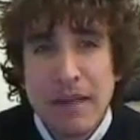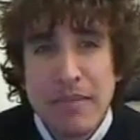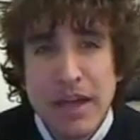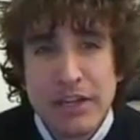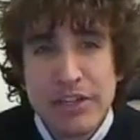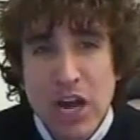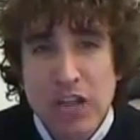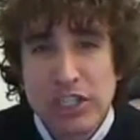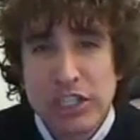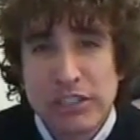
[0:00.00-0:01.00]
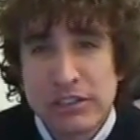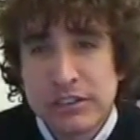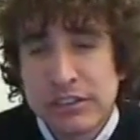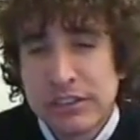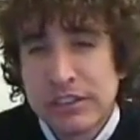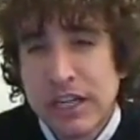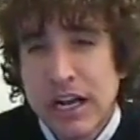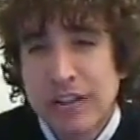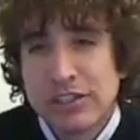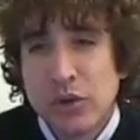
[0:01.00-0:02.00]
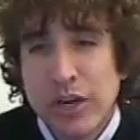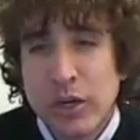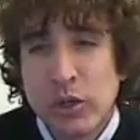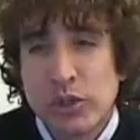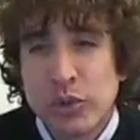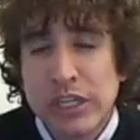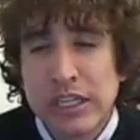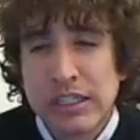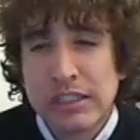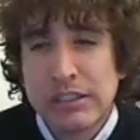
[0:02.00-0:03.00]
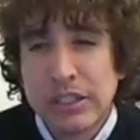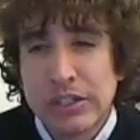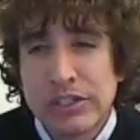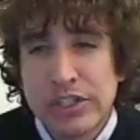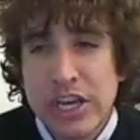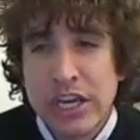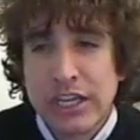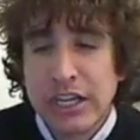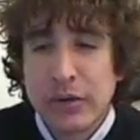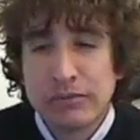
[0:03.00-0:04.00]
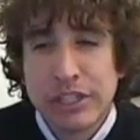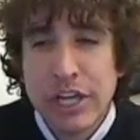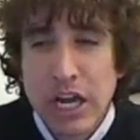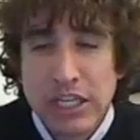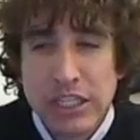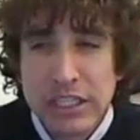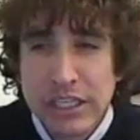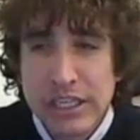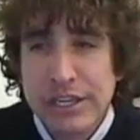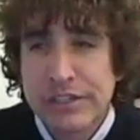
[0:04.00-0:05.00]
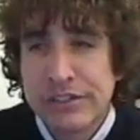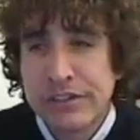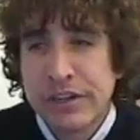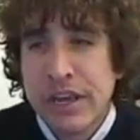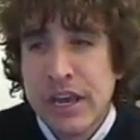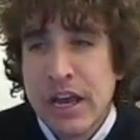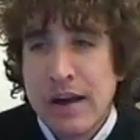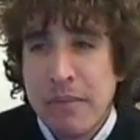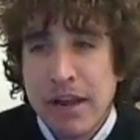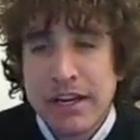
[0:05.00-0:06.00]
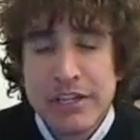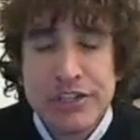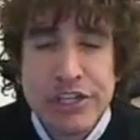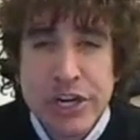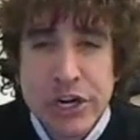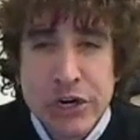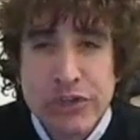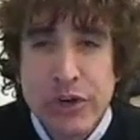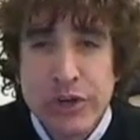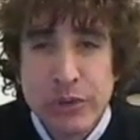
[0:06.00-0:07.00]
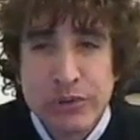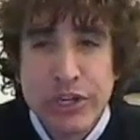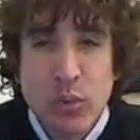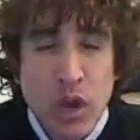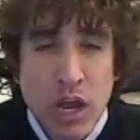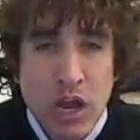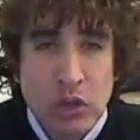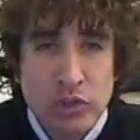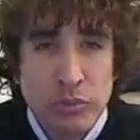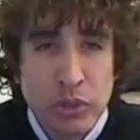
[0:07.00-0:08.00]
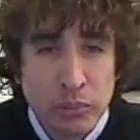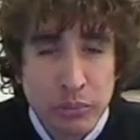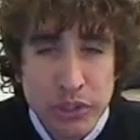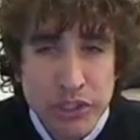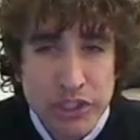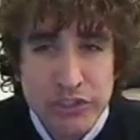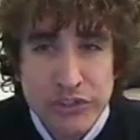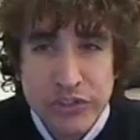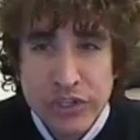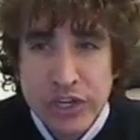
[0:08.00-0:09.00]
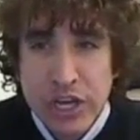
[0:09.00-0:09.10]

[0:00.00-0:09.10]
I'm not a doctor, so I don't treat, the sick, and I don't inoculate kids, and I'm not an engineer, so I don't dig wells or build bridges.